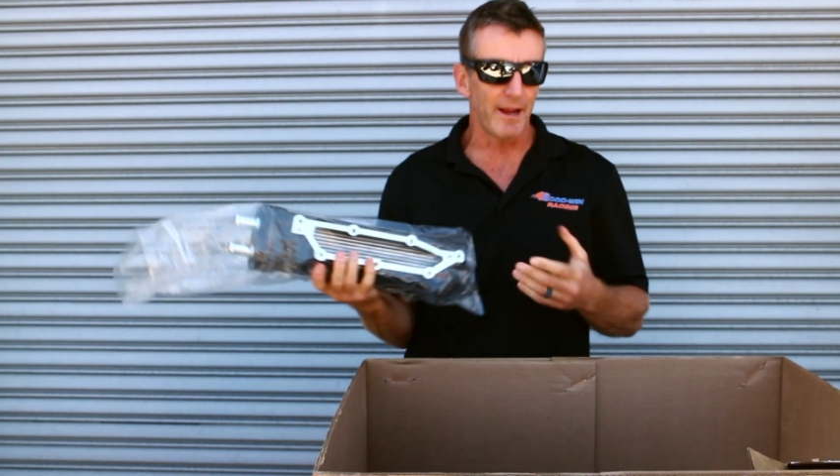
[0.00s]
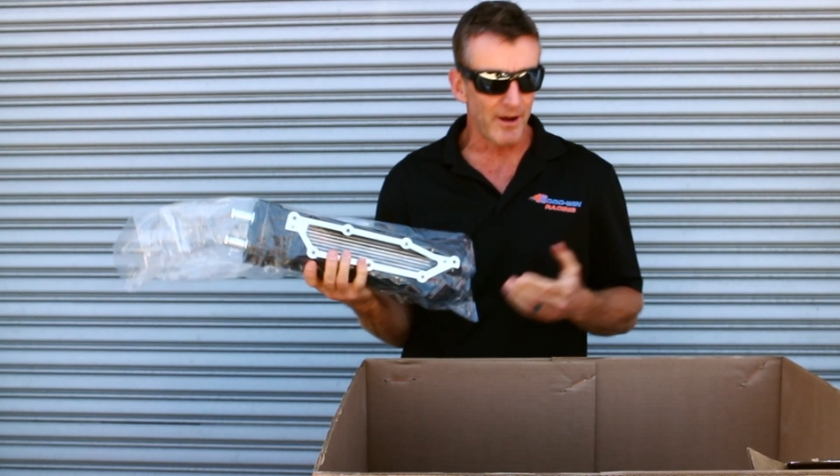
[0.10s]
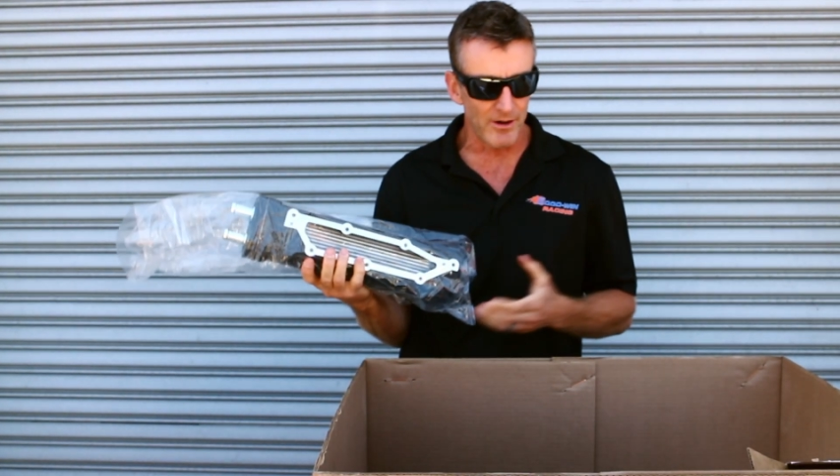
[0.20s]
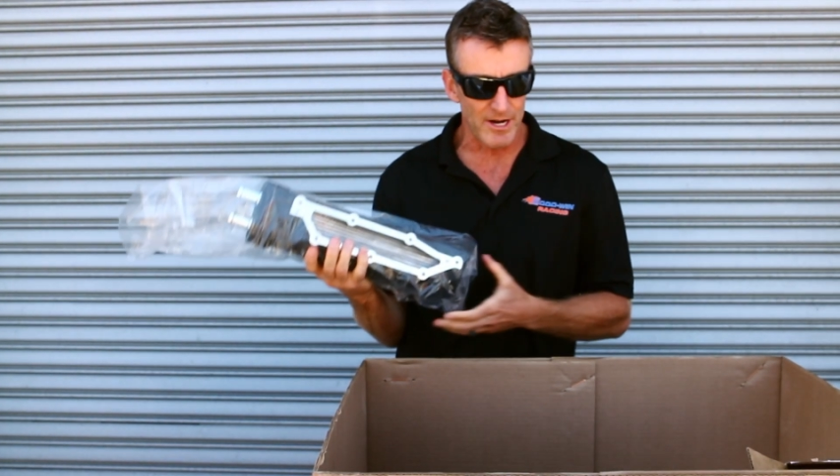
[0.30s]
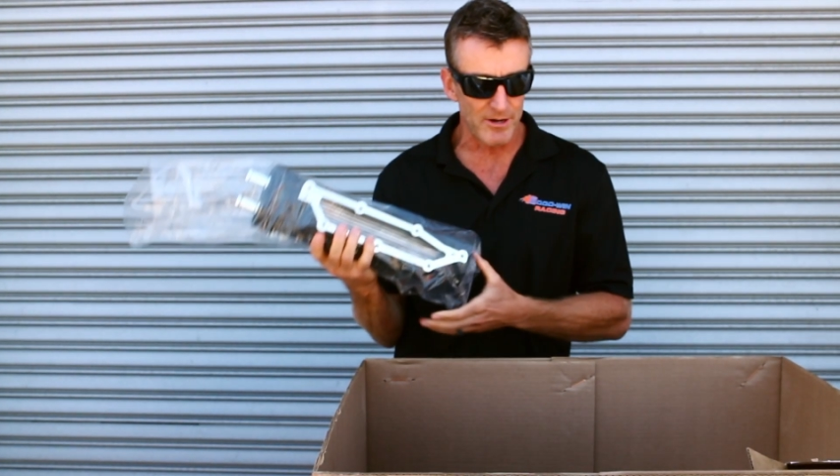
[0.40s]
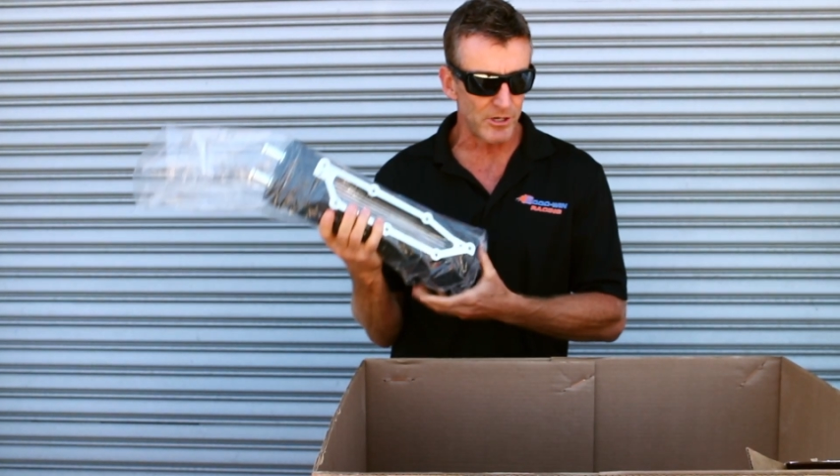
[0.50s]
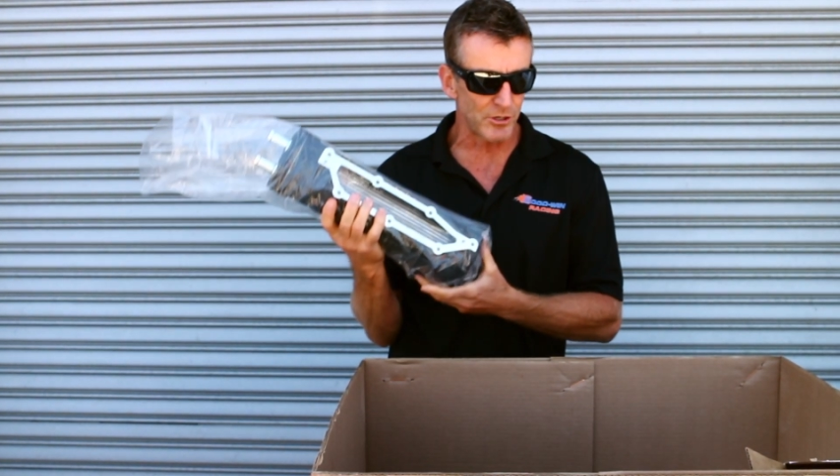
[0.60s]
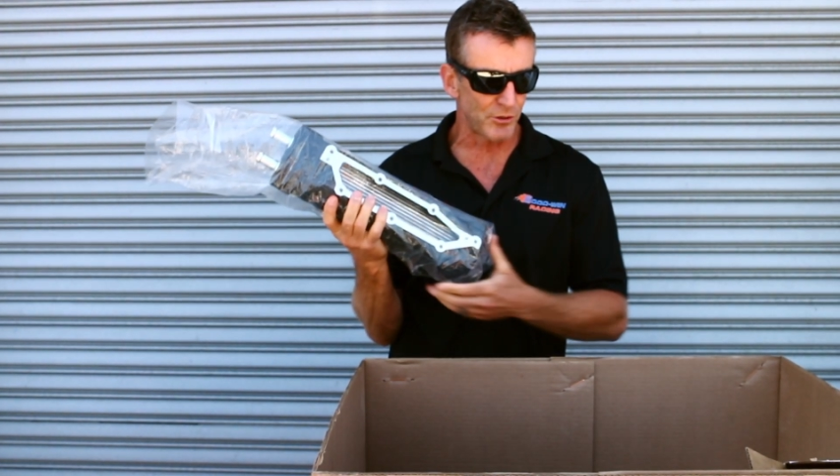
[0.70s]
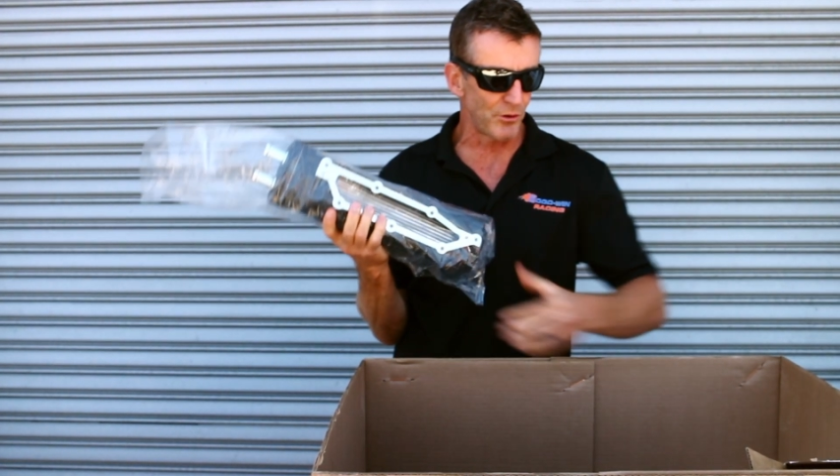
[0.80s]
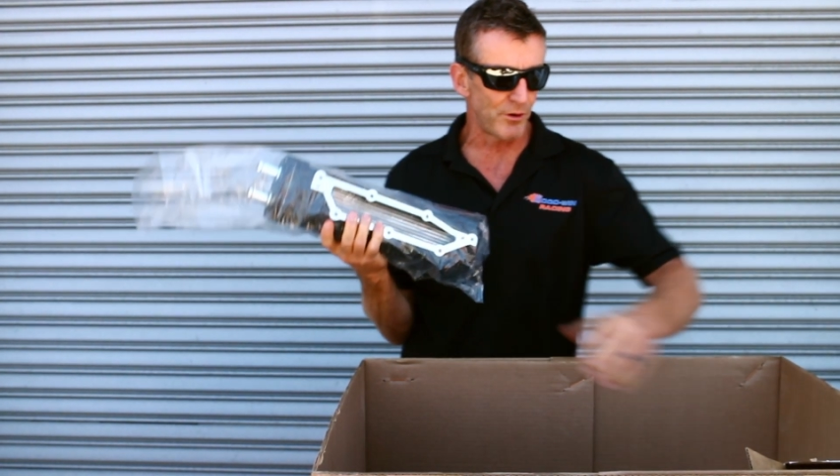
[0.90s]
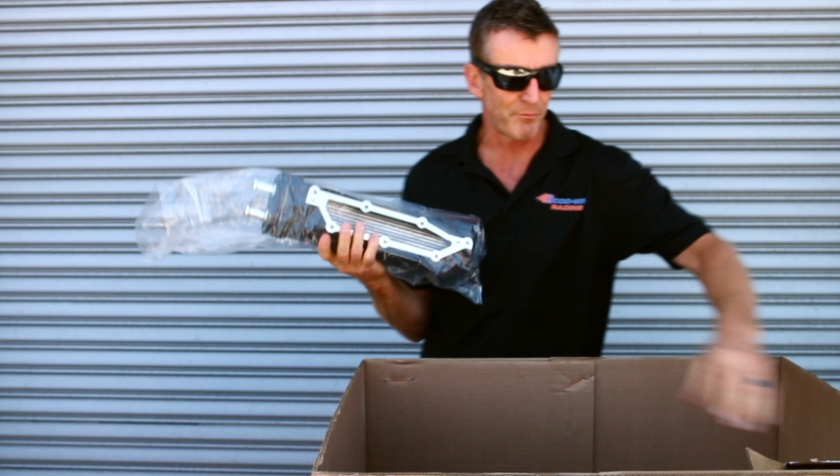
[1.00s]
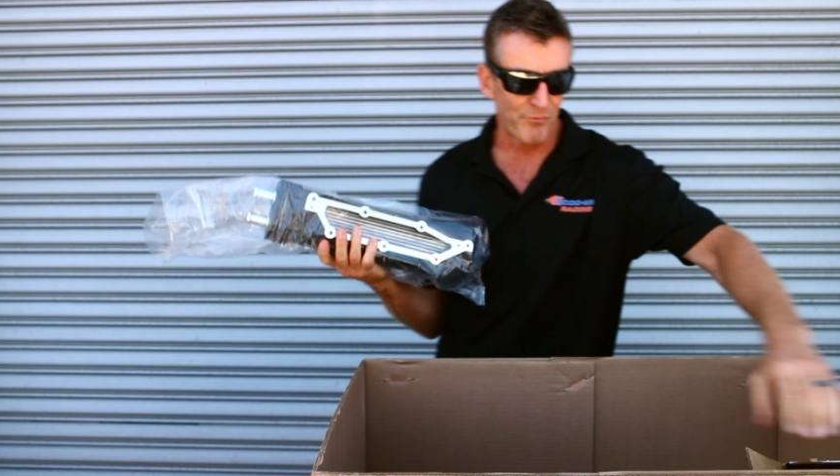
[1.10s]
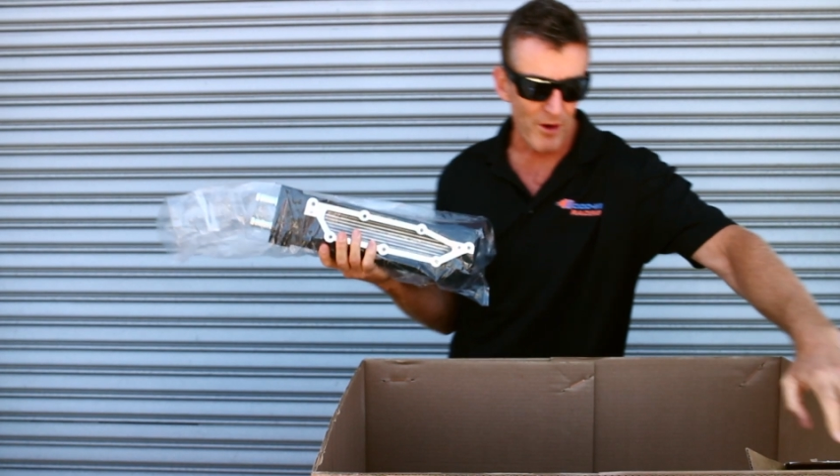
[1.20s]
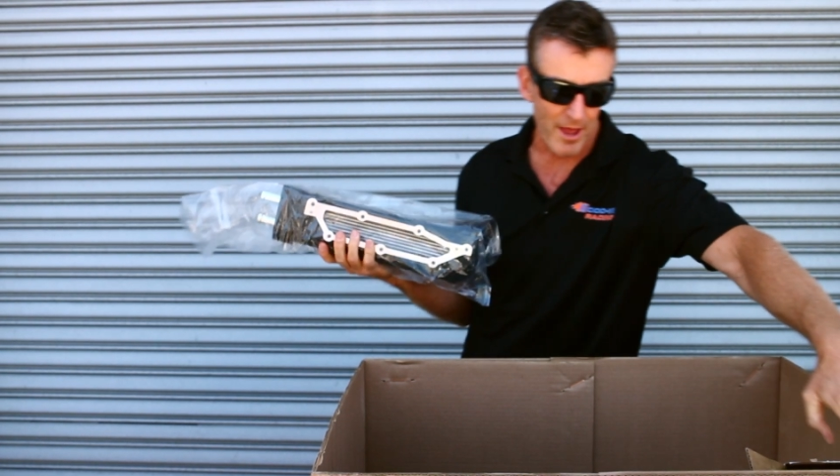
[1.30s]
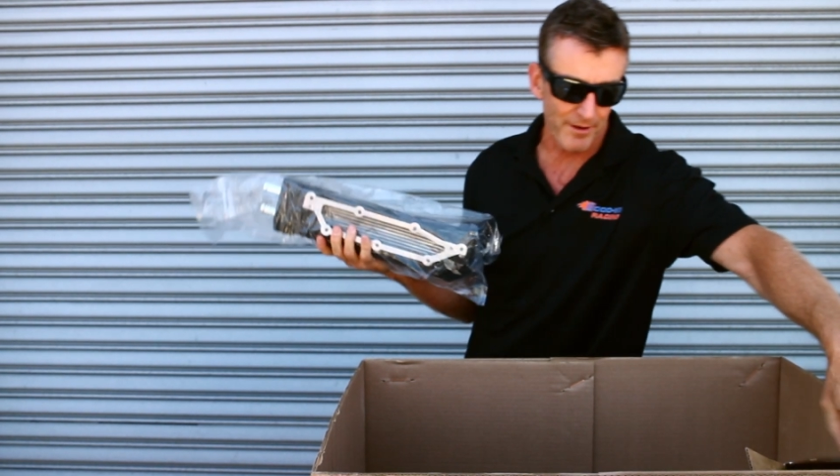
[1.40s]
air-to-air intercooler up
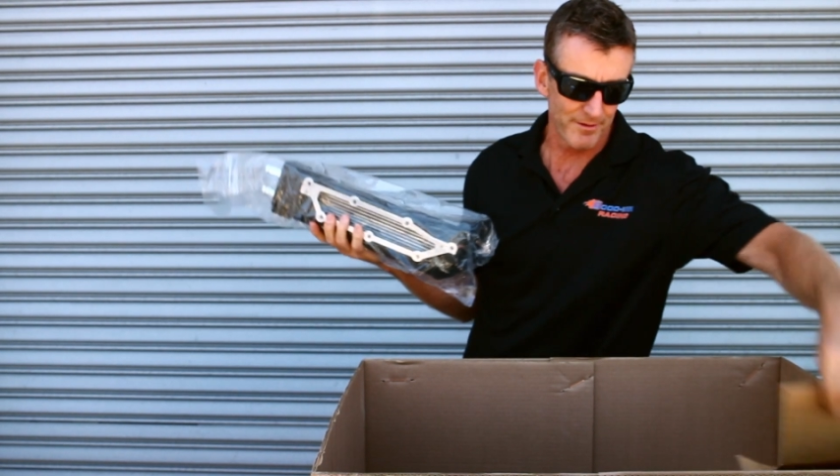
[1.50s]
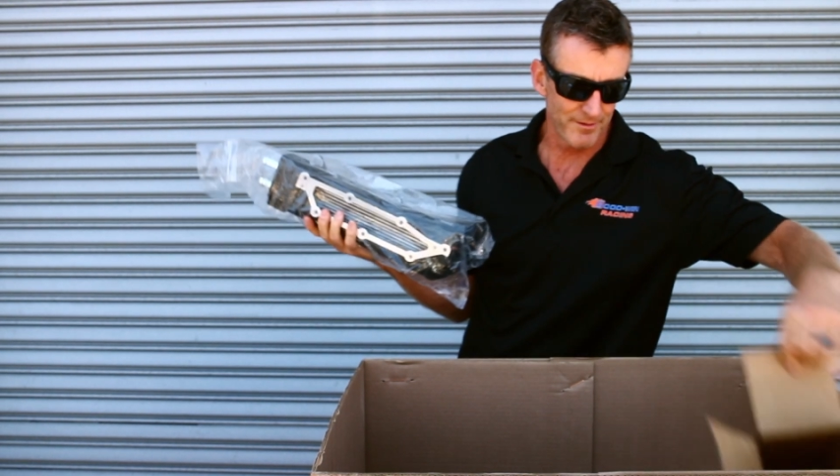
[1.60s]
front,